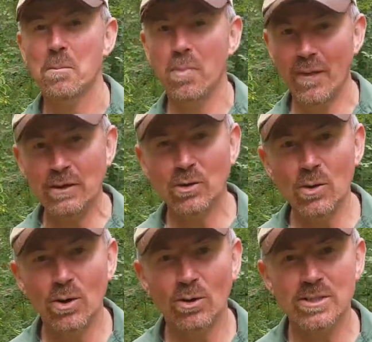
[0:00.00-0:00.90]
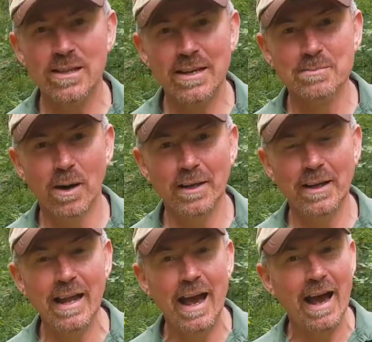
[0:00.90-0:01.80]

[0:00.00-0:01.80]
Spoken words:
but they do cost less money